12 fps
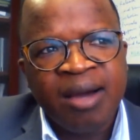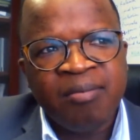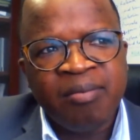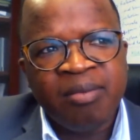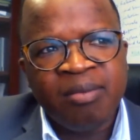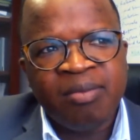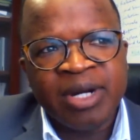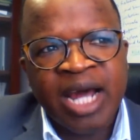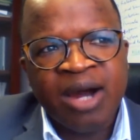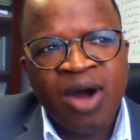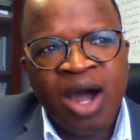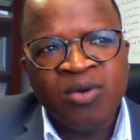But
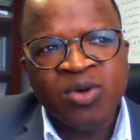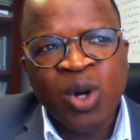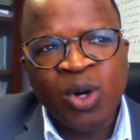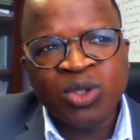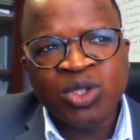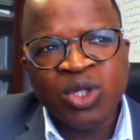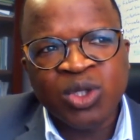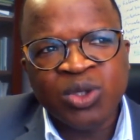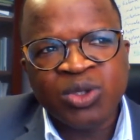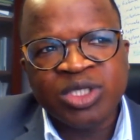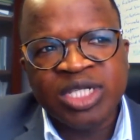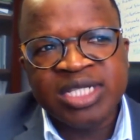I would
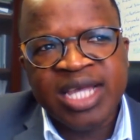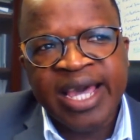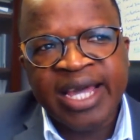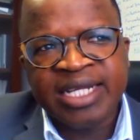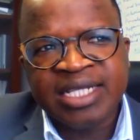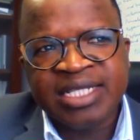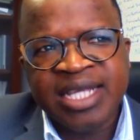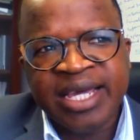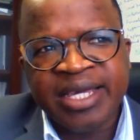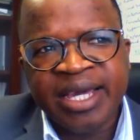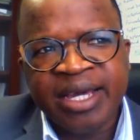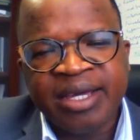also just add and
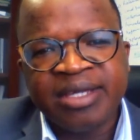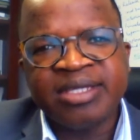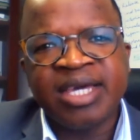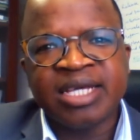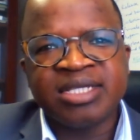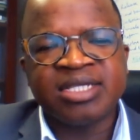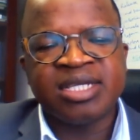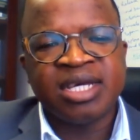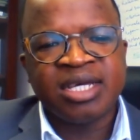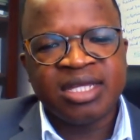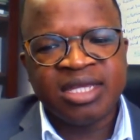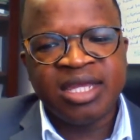say, yes,
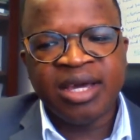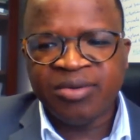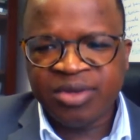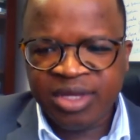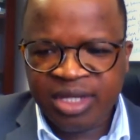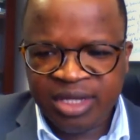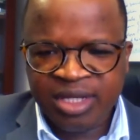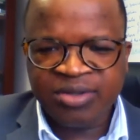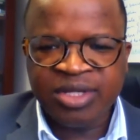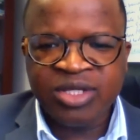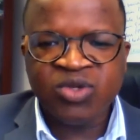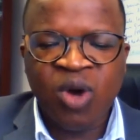
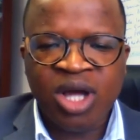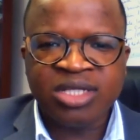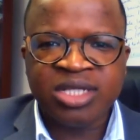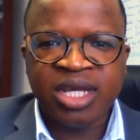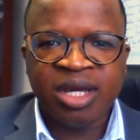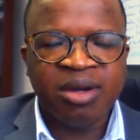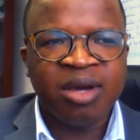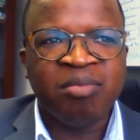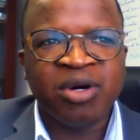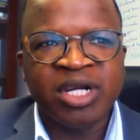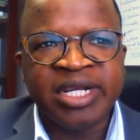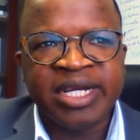this was a
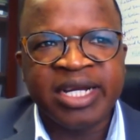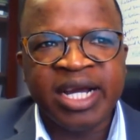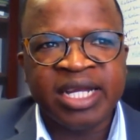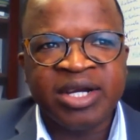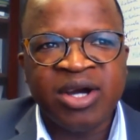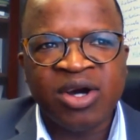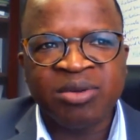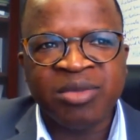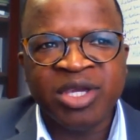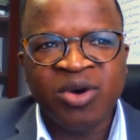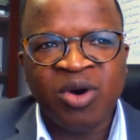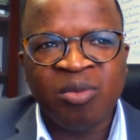political
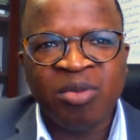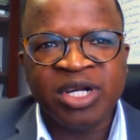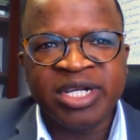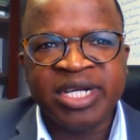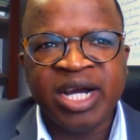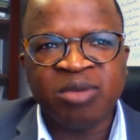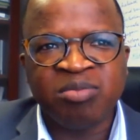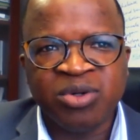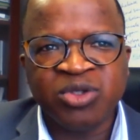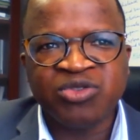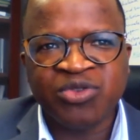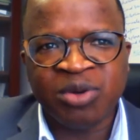economy or political
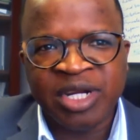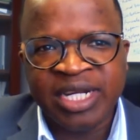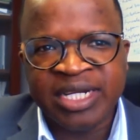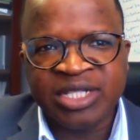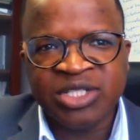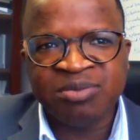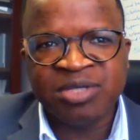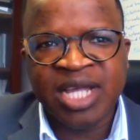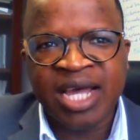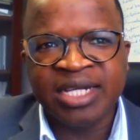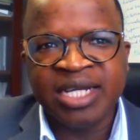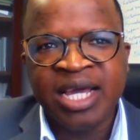push from the leadership
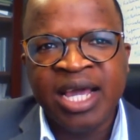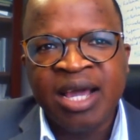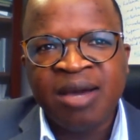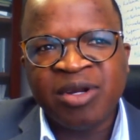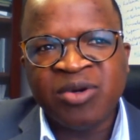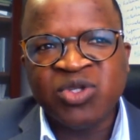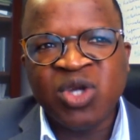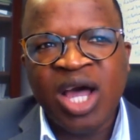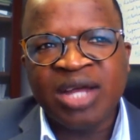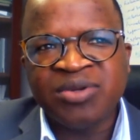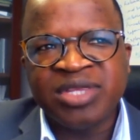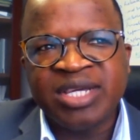side. But also,
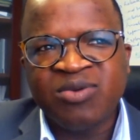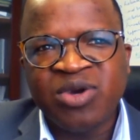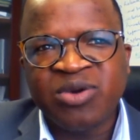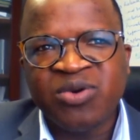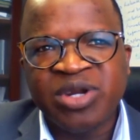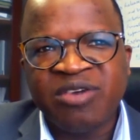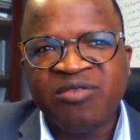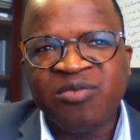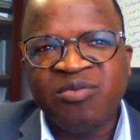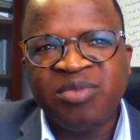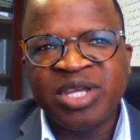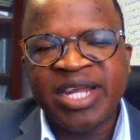I don't think we could
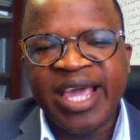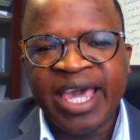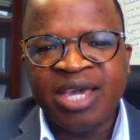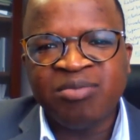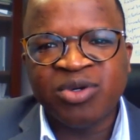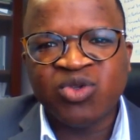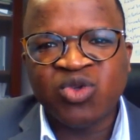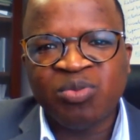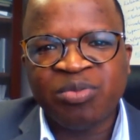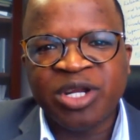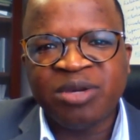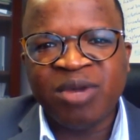have been able to
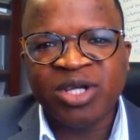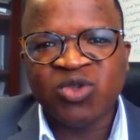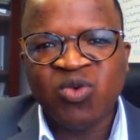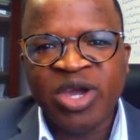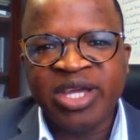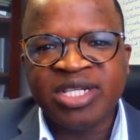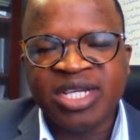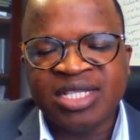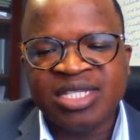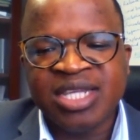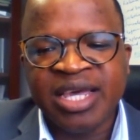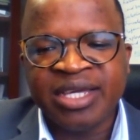pretty much wait
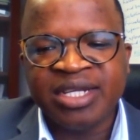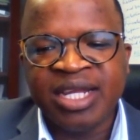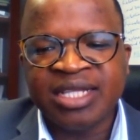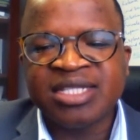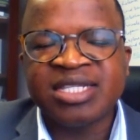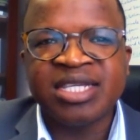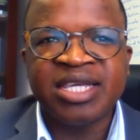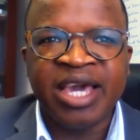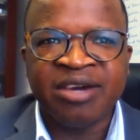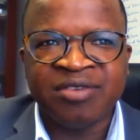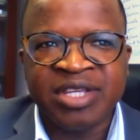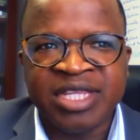and say, let's see
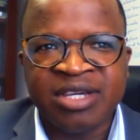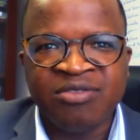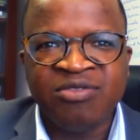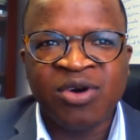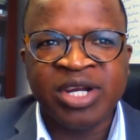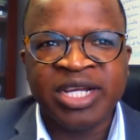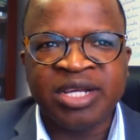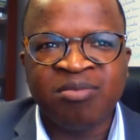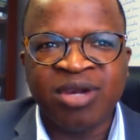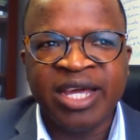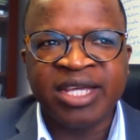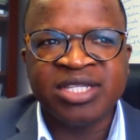everything falling
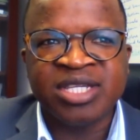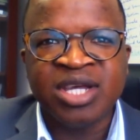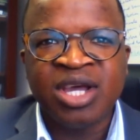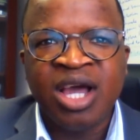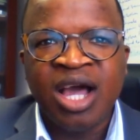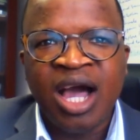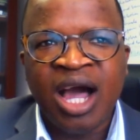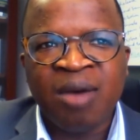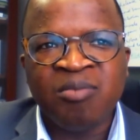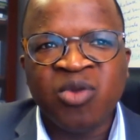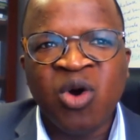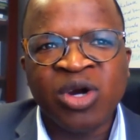in place.
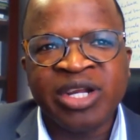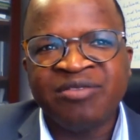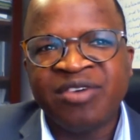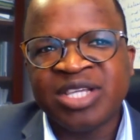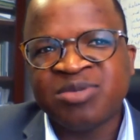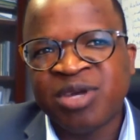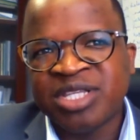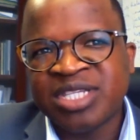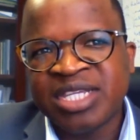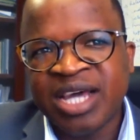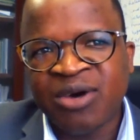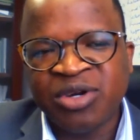All investments
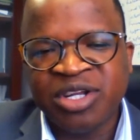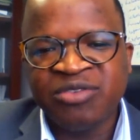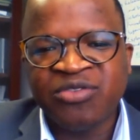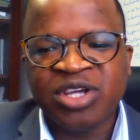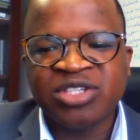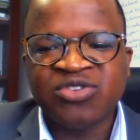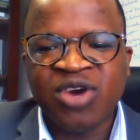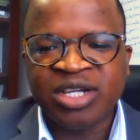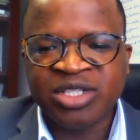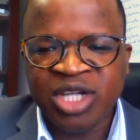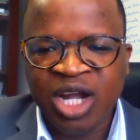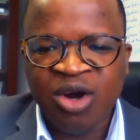either on
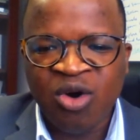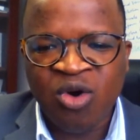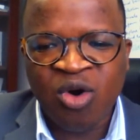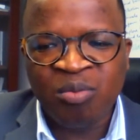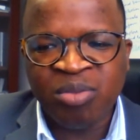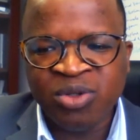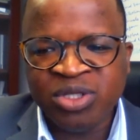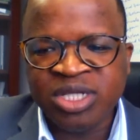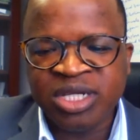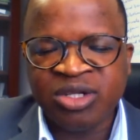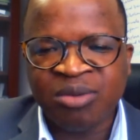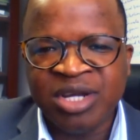infrastructure or
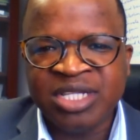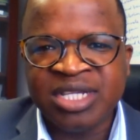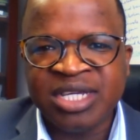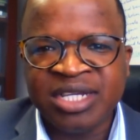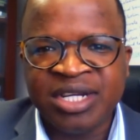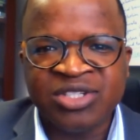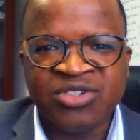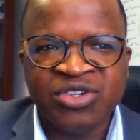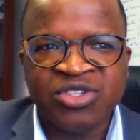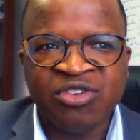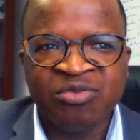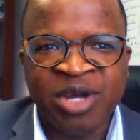boosting domestic
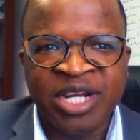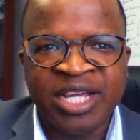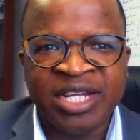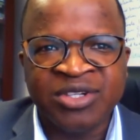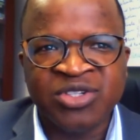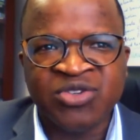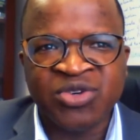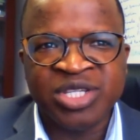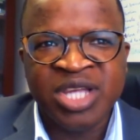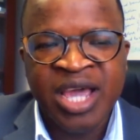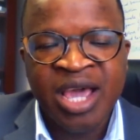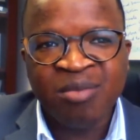industries of many
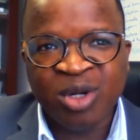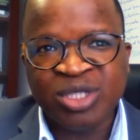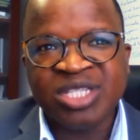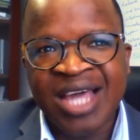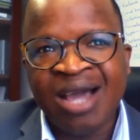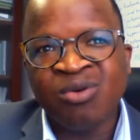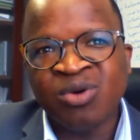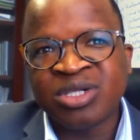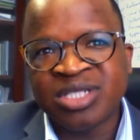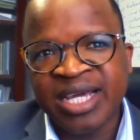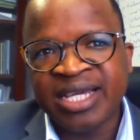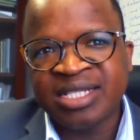industries, because that
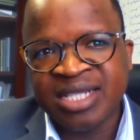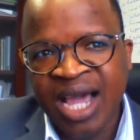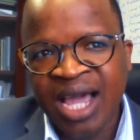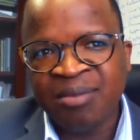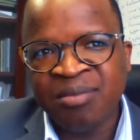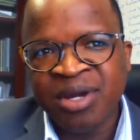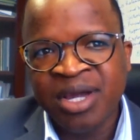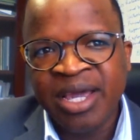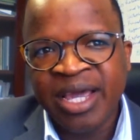will take time.